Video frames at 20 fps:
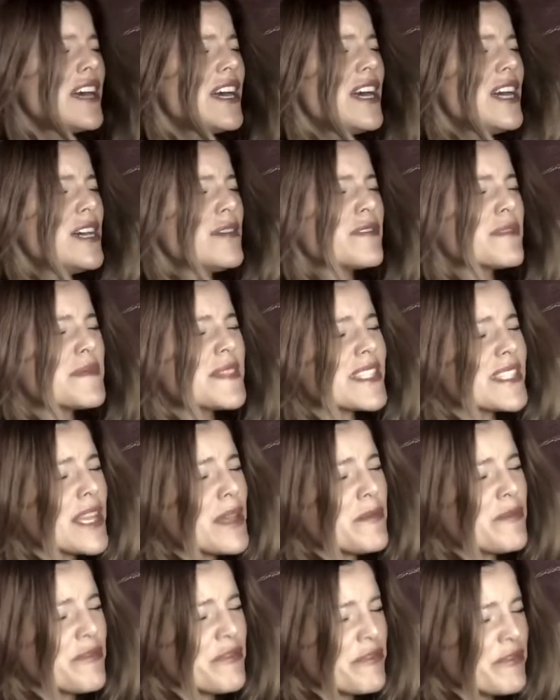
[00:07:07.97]
from
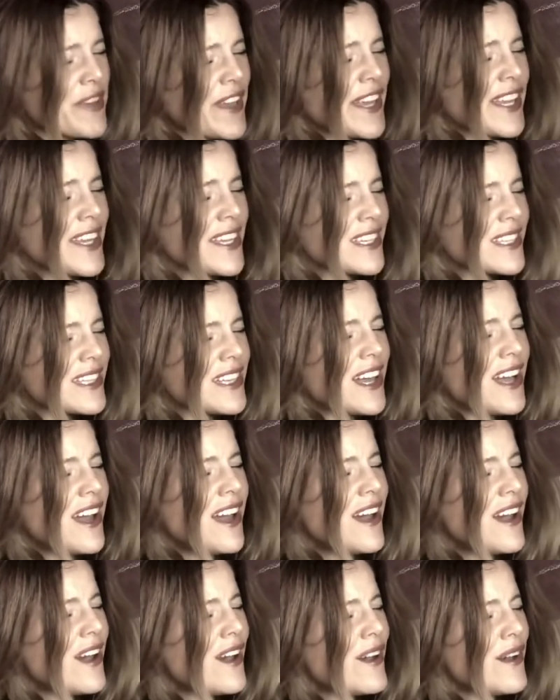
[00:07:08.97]
some fake
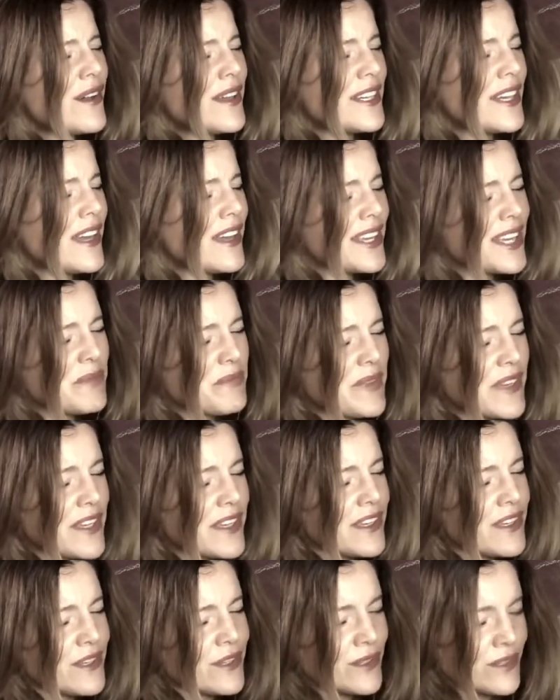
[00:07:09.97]
cloud I
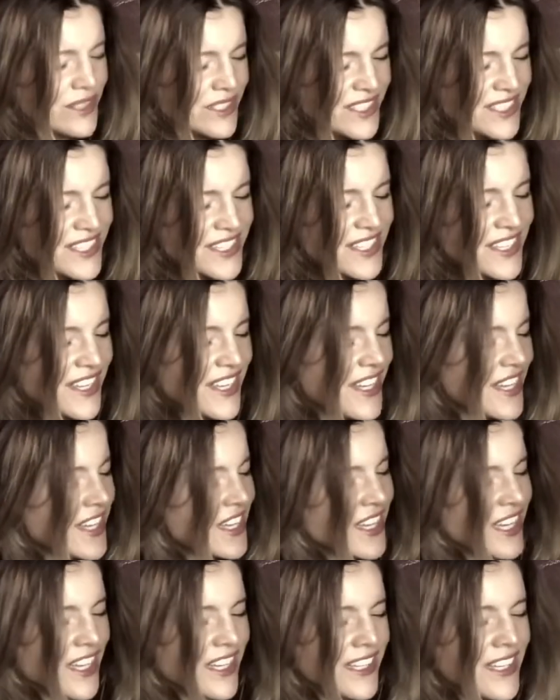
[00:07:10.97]
built,
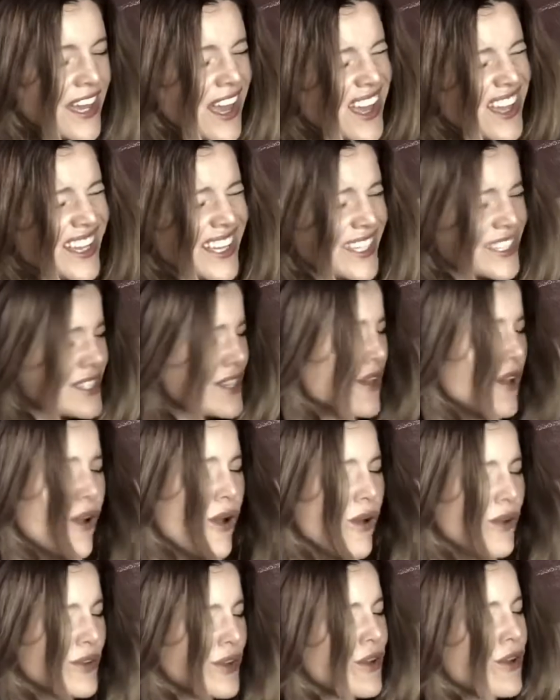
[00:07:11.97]
and I
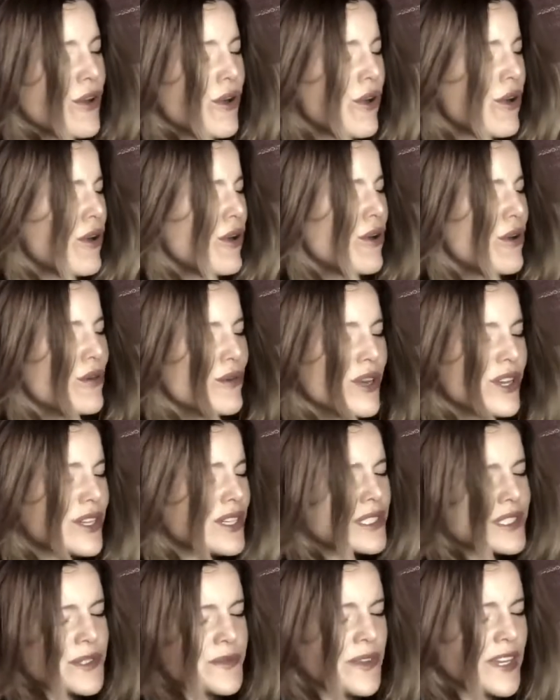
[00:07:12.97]
don't know
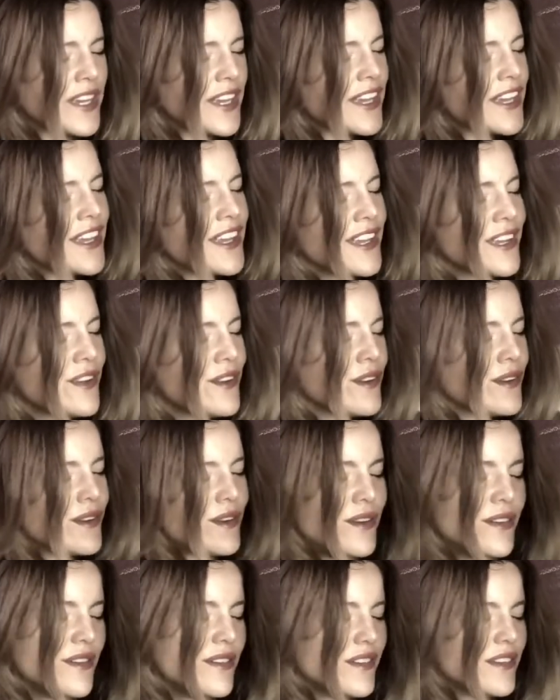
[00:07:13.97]
what's real.
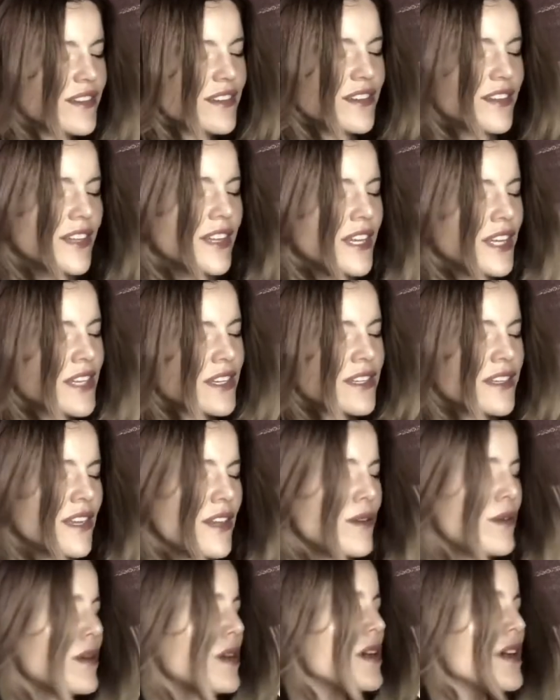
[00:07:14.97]

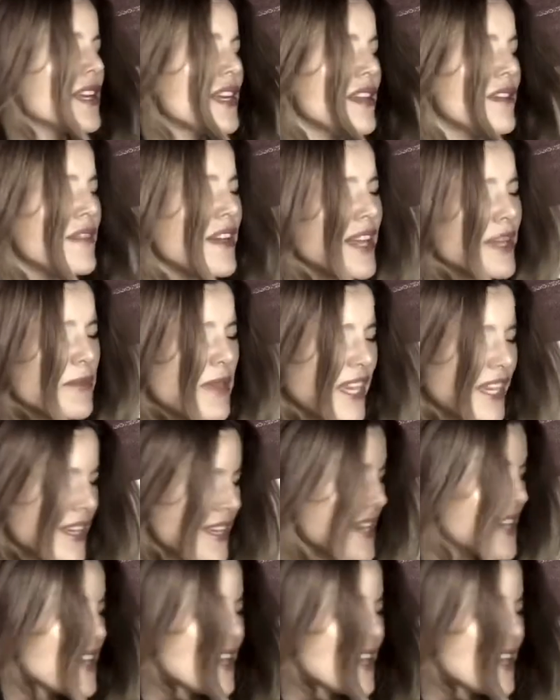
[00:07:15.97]
Now what have I become?